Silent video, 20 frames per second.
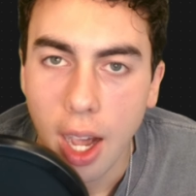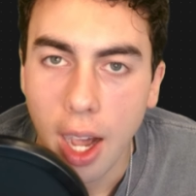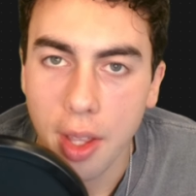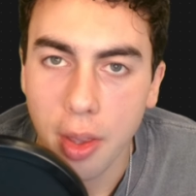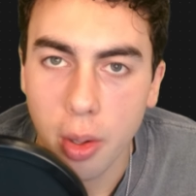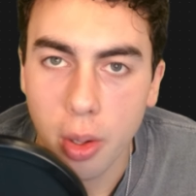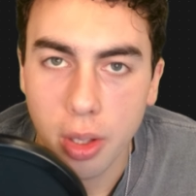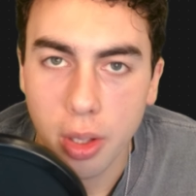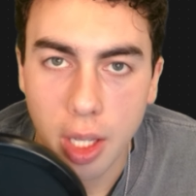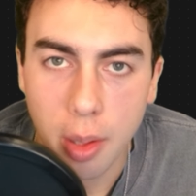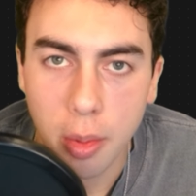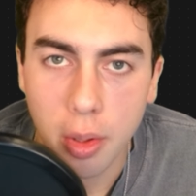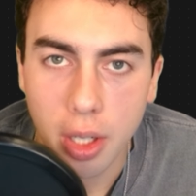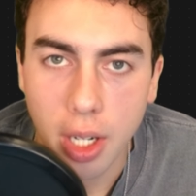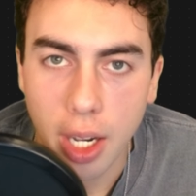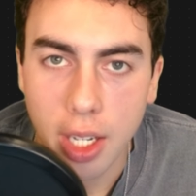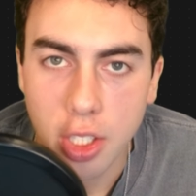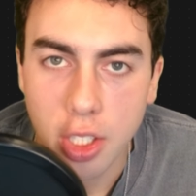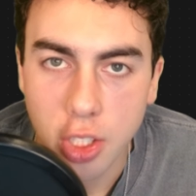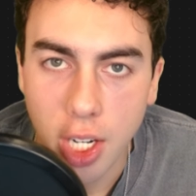Either a label
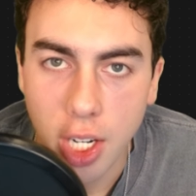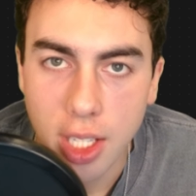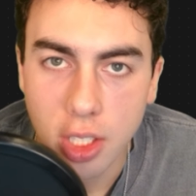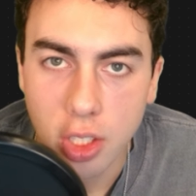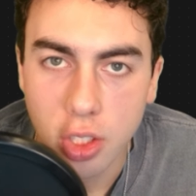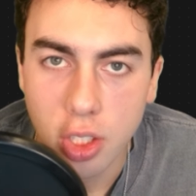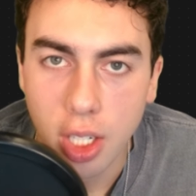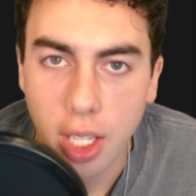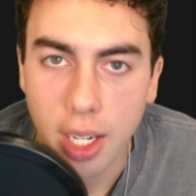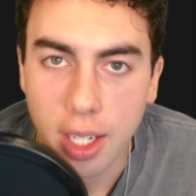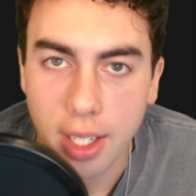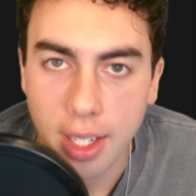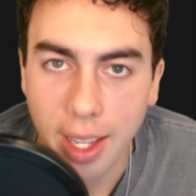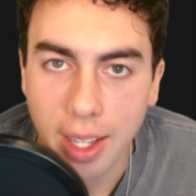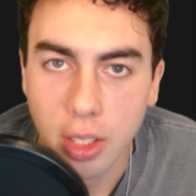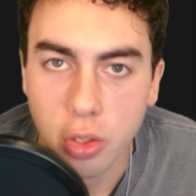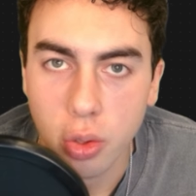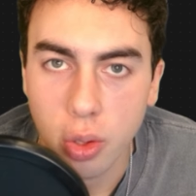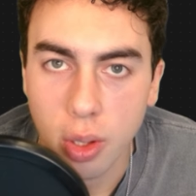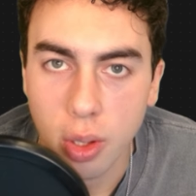got changed and a
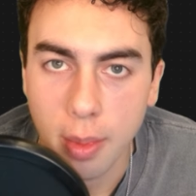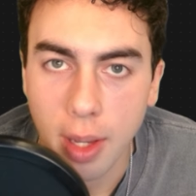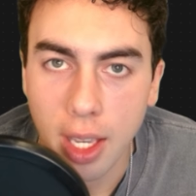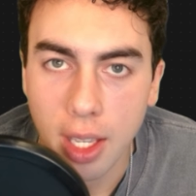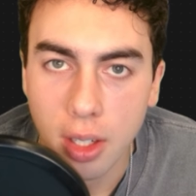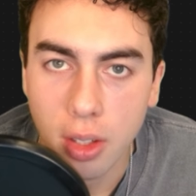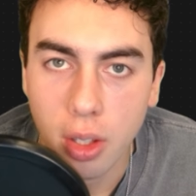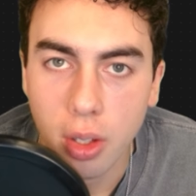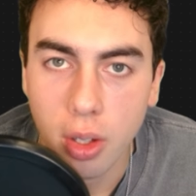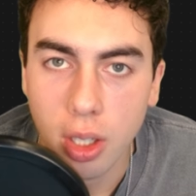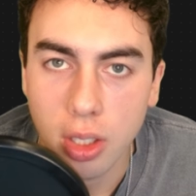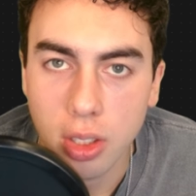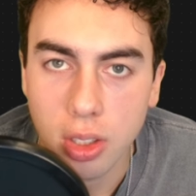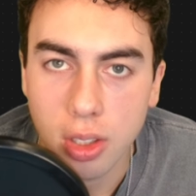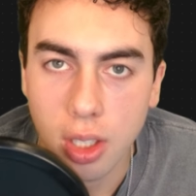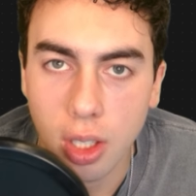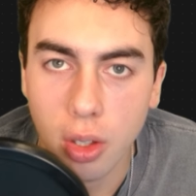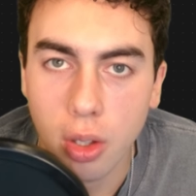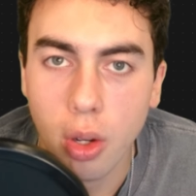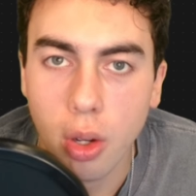downstream handler is
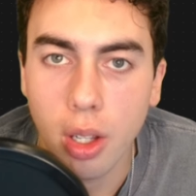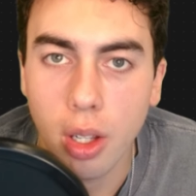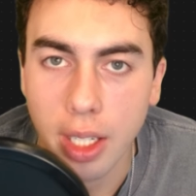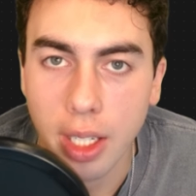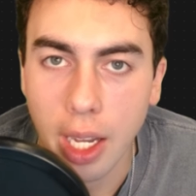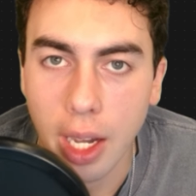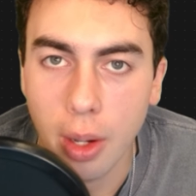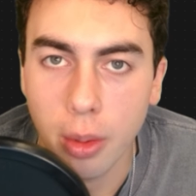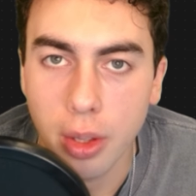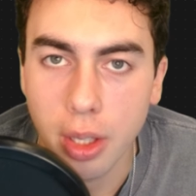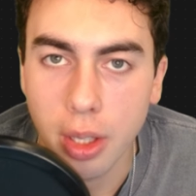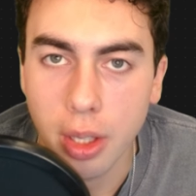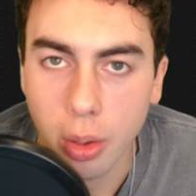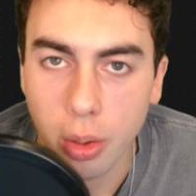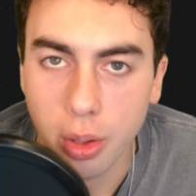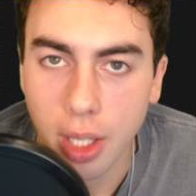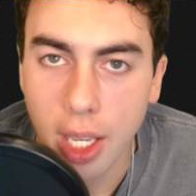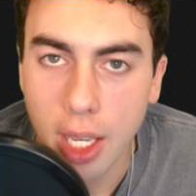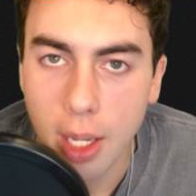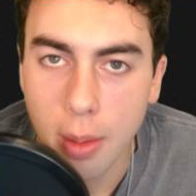still calling out the
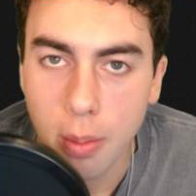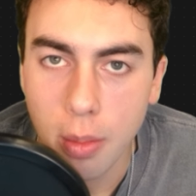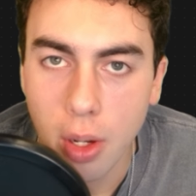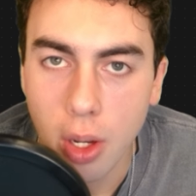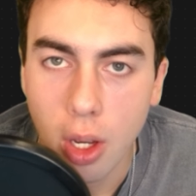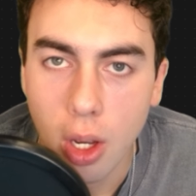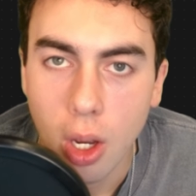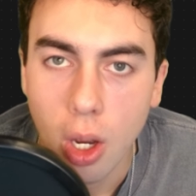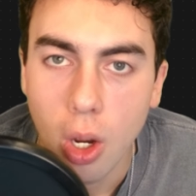old name,